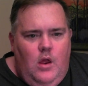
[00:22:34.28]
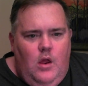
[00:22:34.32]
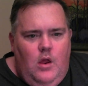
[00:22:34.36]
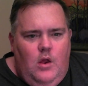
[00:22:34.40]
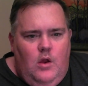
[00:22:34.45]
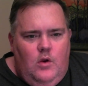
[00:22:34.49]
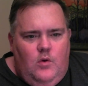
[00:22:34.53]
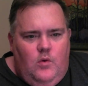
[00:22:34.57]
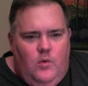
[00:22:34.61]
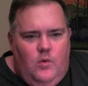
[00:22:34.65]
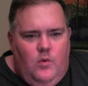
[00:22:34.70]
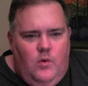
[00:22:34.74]

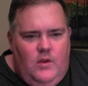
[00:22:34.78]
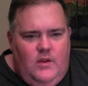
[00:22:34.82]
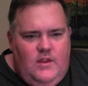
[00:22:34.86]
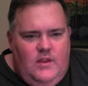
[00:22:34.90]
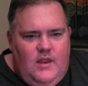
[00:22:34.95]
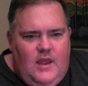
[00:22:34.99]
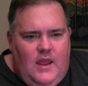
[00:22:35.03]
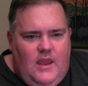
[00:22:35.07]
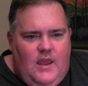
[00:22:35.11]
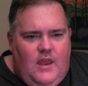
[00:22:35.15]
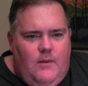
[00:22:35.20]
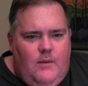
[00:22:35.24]
quit
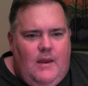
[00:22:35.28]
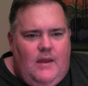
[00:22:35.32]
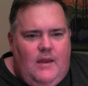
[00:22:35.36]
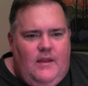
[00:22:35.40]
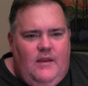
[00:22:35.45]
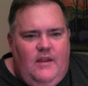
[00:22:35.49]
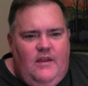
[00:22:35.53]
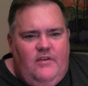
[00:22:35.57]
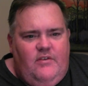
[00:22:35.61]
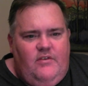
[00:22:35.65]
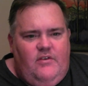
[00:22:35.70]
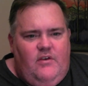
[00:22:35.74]
taking
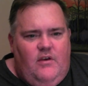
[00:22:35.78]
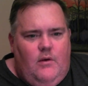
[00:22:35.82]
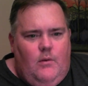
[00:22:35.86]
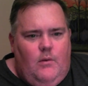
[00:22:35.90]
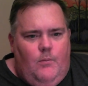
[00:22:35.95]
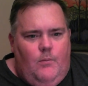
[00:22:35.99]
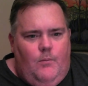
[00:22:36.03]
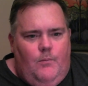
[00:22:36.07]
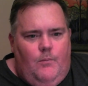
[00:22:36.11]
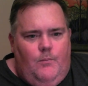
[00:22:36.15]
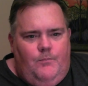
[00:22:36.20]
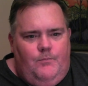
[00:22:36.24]

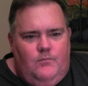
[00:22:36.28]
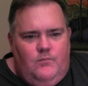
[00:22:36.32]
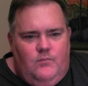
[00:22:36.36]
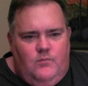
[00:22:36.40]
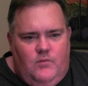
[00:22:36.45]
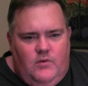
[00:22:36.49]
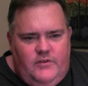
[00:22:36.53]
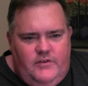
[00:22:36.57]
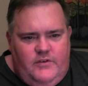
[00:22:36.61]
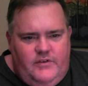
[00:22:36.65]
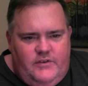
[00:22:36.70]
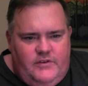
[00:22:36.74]
magnesium,
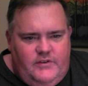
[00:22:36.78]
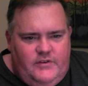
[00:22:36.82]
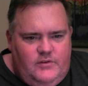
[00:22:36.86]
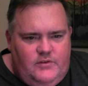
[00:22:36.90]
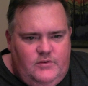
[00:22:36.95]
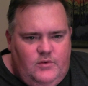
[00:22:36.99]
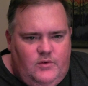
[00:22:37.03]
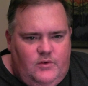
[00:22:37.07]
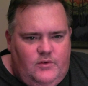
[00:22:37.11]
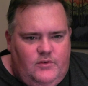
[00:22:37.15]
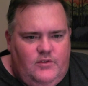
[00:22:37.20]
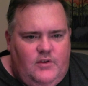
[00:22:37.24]
which is a
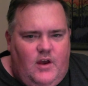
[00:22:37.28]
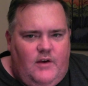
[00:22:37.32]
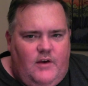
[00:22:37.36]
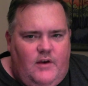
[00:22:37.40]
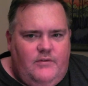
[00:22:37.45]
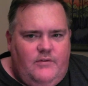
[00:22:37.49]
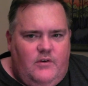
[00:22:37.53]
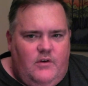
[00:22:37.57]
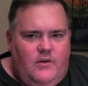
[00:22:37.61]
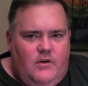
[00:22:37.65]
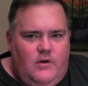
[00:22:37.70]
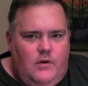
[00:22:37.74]
stool
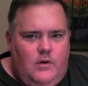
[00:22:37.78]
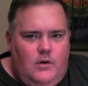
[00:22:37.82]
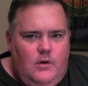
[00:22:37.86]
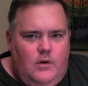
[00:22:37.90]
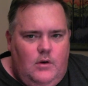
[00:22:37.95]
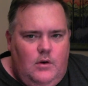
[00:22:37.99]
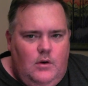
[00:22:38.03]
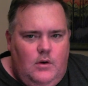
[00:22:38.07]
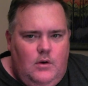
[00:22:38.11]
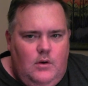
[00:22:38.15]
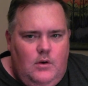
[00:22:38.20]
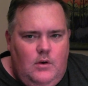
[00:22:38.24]
softener,
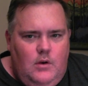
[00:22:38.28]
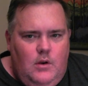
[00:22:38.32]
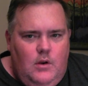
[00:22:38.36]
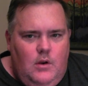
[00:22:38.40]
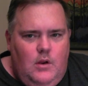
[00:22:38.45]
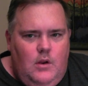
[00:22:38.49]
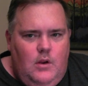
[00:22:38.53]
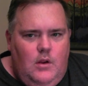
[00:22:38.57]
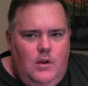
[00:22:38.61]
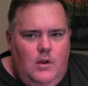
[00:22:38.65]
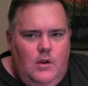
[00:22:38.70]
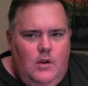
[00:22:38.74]

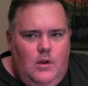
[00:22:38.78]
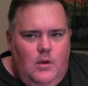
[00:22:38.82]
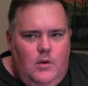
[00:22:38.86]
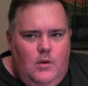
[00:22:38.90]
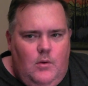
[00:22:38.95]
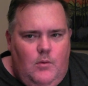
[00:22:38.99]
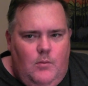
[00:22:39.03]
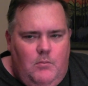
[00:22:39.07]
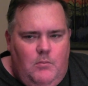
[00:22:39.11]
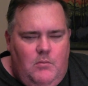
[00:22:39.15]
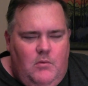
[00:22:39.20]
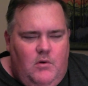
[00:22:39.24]

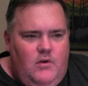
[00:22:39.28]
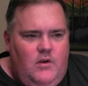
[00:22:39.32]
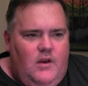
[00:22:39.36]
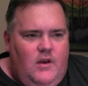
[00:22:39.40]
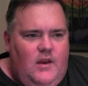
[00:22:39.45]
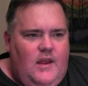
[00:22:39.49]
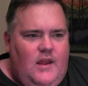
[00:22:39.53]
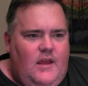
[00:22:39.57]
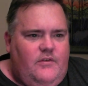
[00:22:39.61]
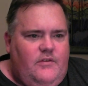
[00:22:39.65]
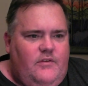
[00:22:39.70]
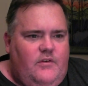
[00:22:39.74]
mood
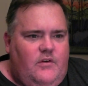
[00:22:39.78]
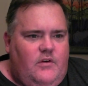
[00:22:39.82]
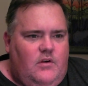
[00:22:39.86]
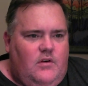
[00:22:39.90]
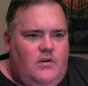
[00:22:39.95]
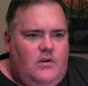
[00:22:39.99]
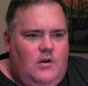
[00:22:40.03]
enhancer,